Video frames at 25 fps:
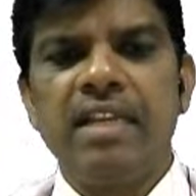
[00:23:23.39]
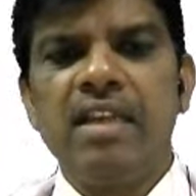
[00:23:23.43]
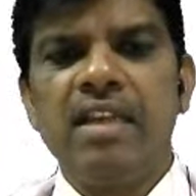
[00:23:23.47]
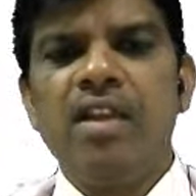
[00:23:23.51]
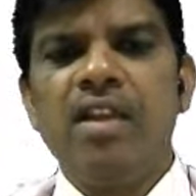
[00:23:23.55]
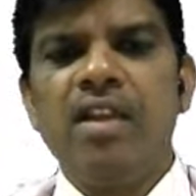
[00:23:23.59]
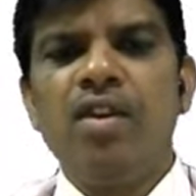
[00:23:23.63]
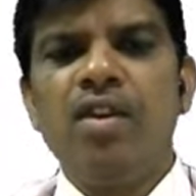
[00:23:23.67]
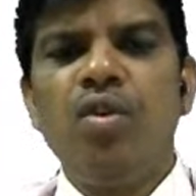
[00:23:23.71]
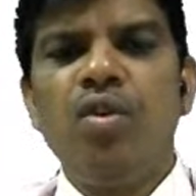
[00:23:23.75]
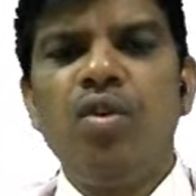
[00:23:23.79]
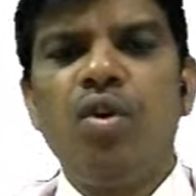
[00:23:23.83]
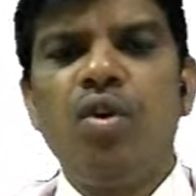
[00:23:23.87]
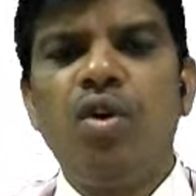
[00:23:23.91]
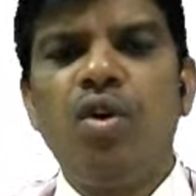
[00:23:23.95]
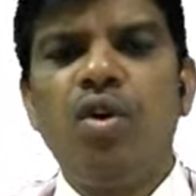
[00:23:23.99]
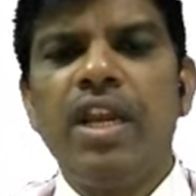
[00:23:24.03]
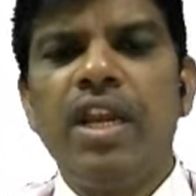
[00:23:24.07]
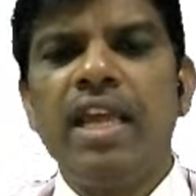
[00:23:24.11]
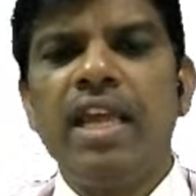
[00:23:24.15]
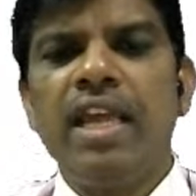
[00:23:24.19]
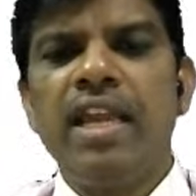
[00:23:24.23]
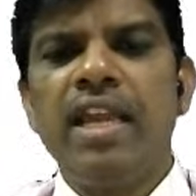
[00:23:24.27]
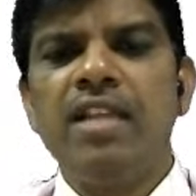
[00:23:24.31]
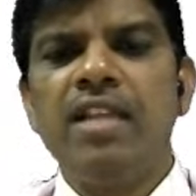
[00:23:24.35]
No
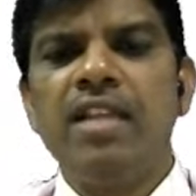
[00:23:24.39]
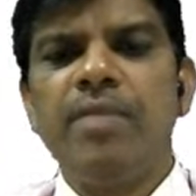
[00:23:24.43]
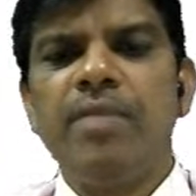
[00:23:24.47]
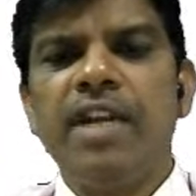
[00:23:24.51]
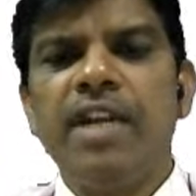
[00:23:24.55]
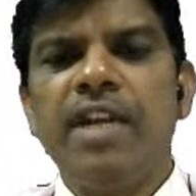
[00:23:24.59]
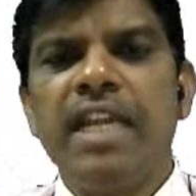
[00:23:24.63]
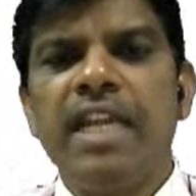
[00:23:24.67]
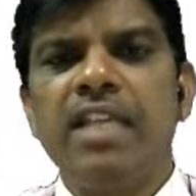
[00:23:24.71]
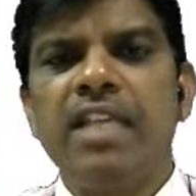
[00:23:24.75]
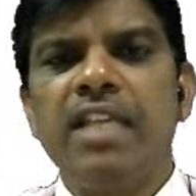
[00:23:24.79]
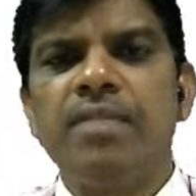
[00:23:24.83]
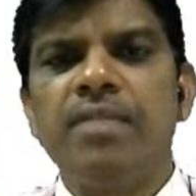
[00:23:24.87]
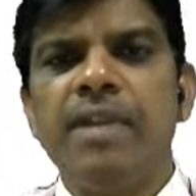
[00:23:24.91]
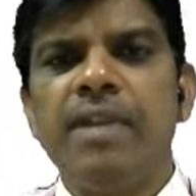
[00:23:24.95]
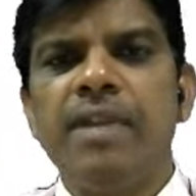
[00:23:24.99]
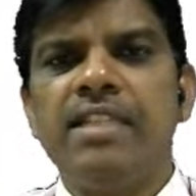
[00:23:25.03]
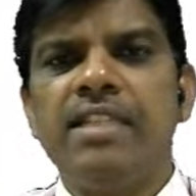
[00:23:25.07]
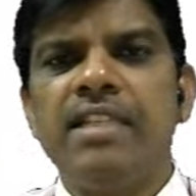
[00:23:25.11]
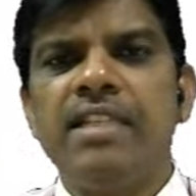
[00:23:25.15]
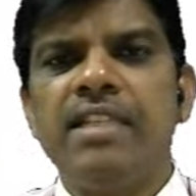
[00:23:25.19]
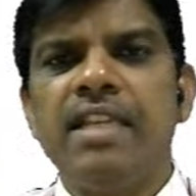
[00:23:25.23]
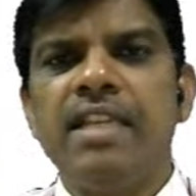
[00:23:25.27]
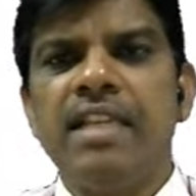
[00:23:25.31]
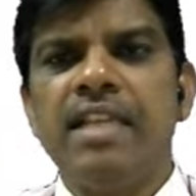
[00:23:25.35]
rearrangement takes place
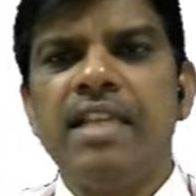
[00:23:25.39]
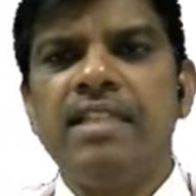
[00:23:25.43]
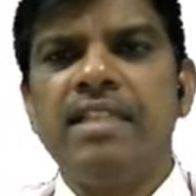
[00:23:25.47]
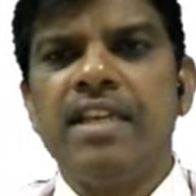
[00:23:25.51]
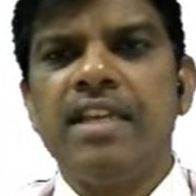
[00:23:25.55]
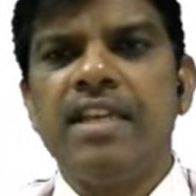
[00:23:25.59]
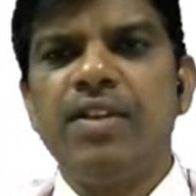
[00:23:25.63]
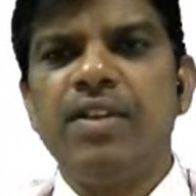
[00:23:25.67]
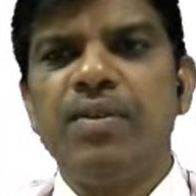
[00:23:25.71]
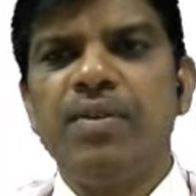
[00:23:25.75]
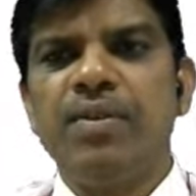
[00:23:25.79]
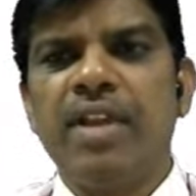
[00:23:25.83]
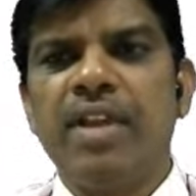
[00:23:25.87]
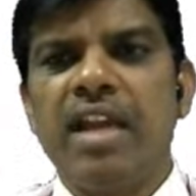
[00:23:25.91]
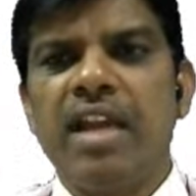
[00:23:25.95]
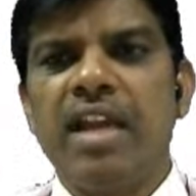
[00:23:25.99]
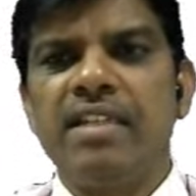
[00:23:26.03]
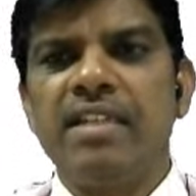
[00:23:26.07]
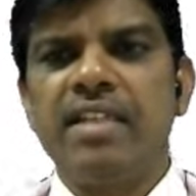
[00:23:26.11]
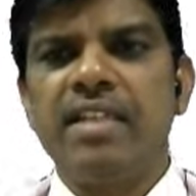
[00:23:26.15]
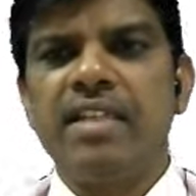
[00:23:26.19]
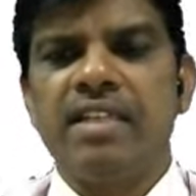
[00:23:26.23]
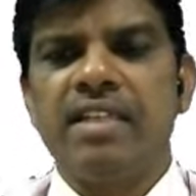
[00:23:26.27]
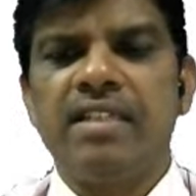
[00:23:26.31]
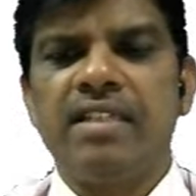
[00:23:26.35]
in SN2
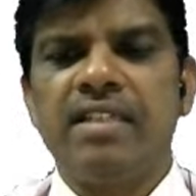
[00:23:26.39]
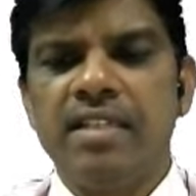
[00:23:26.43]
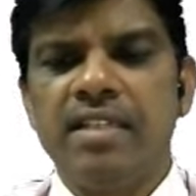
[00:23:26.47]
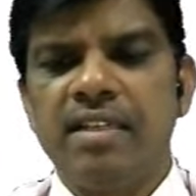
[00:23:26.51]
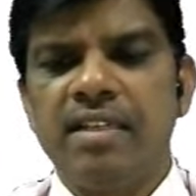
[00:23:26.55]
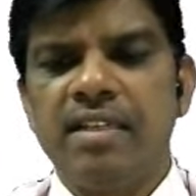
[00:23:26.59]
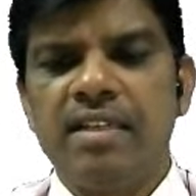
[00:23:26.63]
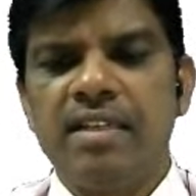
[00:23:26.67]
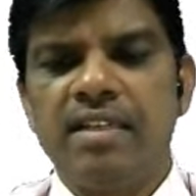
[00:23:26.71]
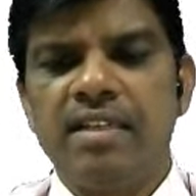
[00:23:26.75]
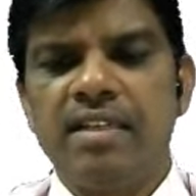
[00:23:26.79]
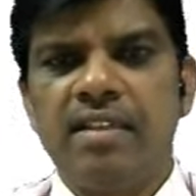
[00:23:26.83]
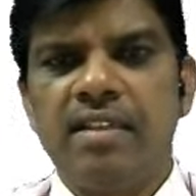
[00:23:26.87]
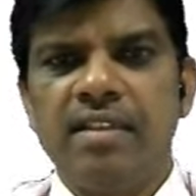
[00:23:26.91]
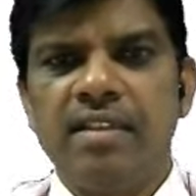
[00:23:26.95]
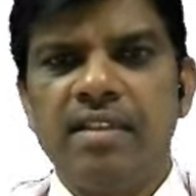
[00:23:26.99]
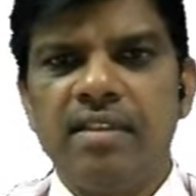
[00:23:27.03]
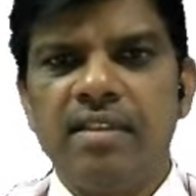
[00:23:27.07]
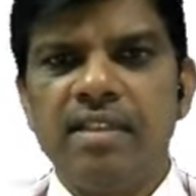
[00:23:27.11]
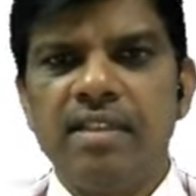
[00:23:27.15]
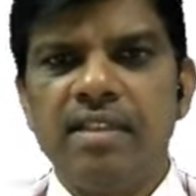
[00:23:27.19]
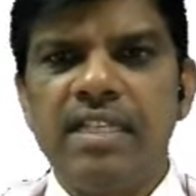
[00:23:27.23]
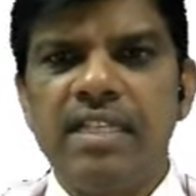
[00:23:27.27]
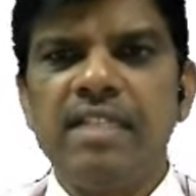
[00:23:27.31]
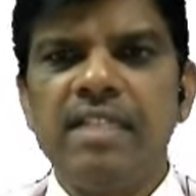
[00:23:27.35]
reactions.
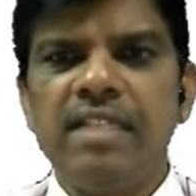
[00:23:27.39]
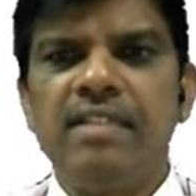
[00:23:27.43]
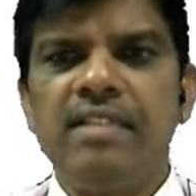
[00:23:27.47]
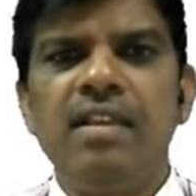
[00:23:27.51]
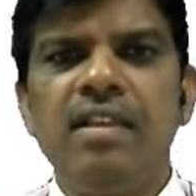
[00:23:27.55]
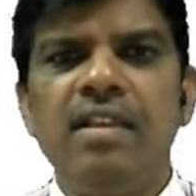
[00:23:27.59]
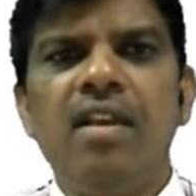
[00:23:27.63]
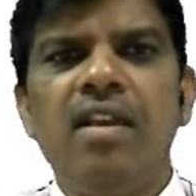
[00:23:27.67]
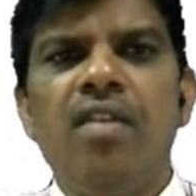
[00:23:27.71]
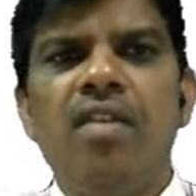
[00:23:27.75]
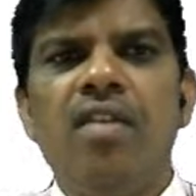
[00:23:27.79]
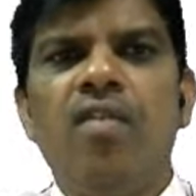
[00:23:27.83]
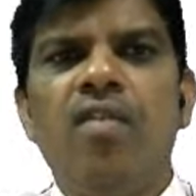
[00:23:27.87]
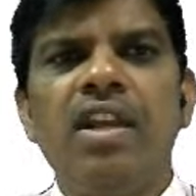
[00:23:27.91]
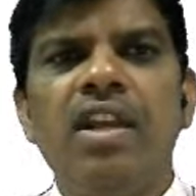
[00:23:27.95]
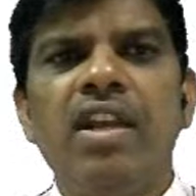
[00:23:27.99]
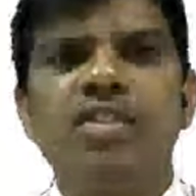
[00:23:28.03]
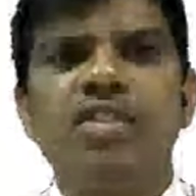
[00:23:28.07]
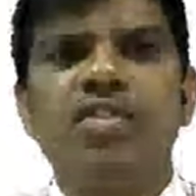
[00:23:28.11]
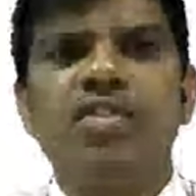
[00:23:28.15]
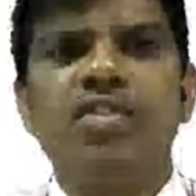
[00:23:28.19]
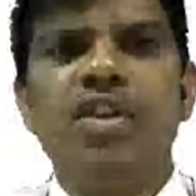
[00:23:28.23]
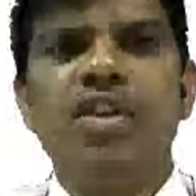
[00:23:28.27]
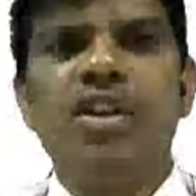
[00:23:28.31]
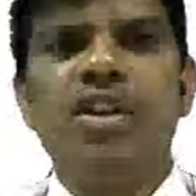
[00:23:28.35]
This is what is
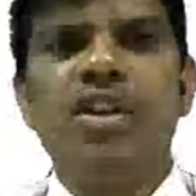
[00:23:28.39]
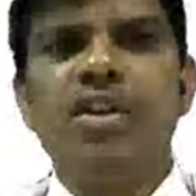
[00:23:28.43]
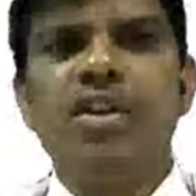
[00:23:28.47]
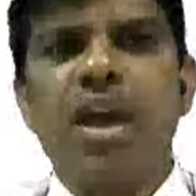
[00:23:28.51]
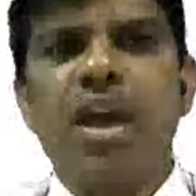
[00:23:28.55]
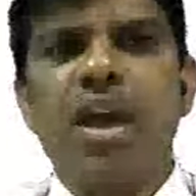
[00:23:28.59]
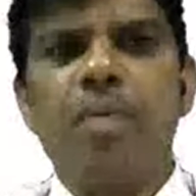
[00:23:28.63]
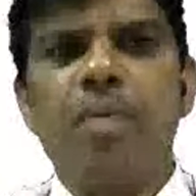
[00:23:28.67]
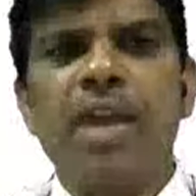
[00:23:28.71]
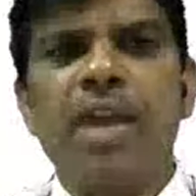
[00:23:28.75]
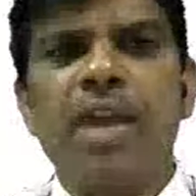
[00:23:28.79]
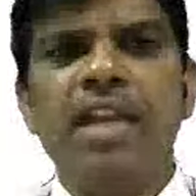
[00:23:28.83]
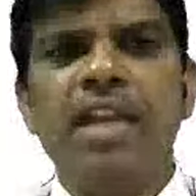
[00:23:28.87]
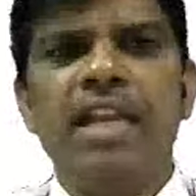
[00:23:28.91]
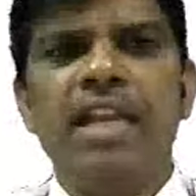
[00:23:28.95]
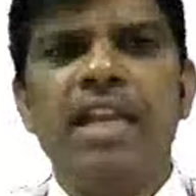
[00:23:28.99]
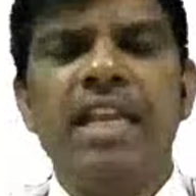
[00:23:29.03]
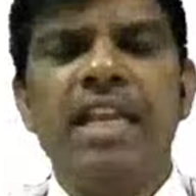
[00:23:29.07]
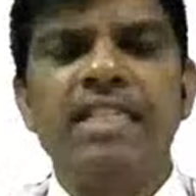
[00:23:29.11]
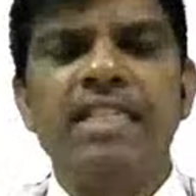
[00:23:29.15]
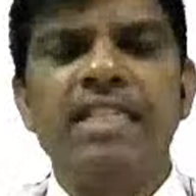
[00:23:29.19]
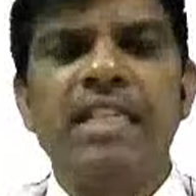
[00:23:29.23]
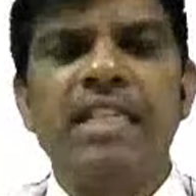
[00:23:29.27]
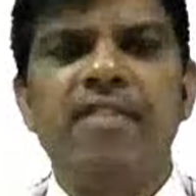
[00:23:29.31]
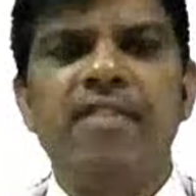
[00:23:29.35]
going to happen in
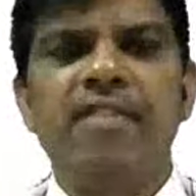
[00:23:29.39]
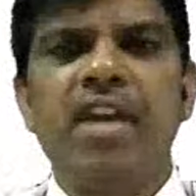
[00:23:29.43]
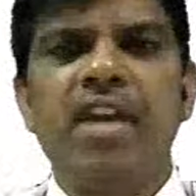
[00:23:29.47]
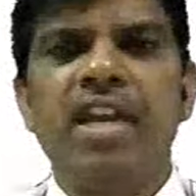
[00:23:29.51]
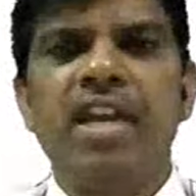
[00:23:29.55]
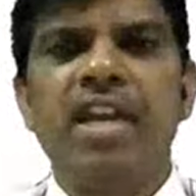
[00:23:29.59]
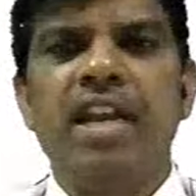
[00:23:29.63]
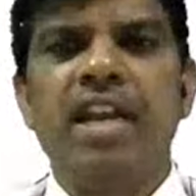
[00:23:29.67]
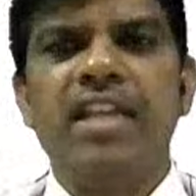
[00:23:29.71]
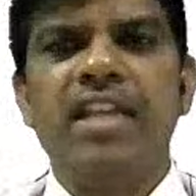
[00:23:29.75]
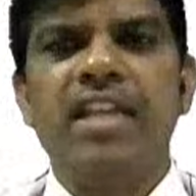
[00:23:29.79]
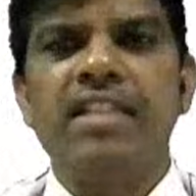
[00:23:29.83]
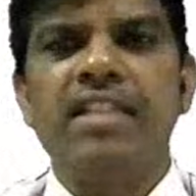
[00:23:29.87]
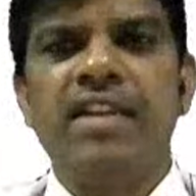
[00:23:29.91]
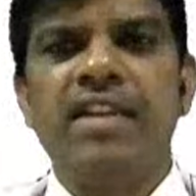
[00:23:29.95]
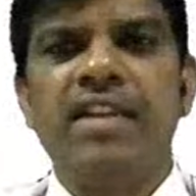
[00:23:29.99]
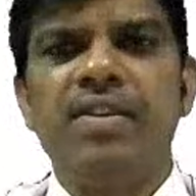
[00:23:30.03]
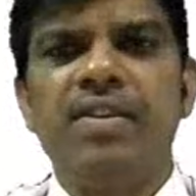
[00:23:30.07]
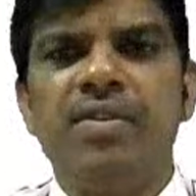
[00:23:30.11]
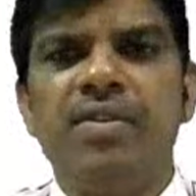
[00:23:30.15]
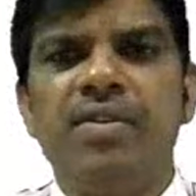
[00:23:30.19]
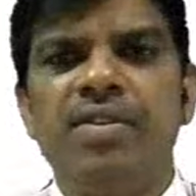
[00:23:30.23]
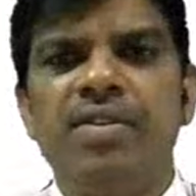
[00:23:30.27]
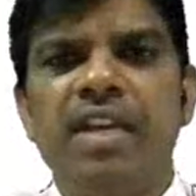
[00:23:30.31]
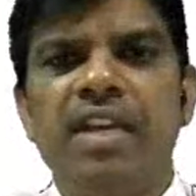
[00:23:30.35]
SN1 and SN2.
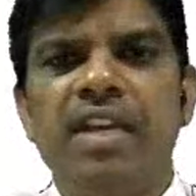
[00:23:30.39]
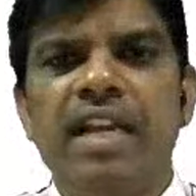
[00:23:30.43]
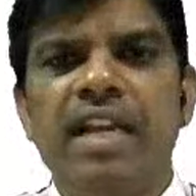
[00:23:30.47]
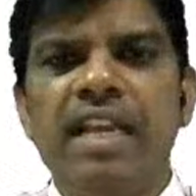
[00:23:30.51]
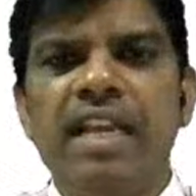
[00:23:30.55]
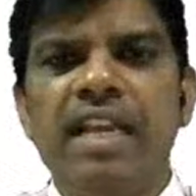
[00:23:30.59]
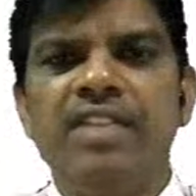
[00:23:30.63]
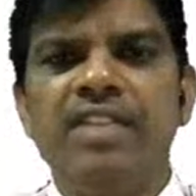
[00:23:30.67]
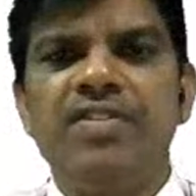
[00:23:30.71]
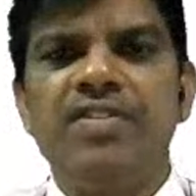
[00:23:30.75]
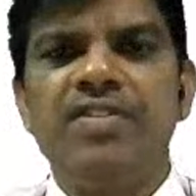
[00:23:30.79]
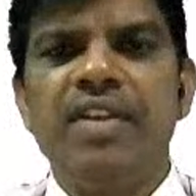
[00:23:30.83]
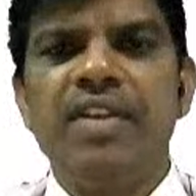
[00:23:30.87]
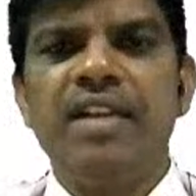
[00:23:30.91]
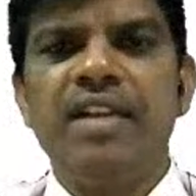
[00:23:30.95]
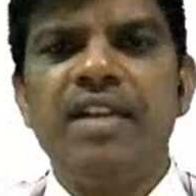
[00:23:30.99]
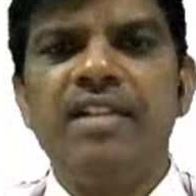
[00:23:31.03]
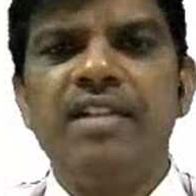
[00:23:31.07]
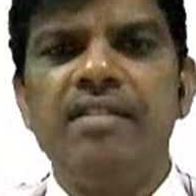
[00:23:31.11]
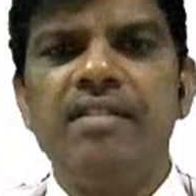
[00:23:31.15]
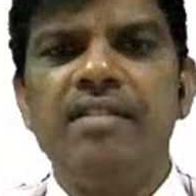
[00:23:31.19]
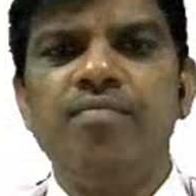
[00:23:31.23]
Clear, students?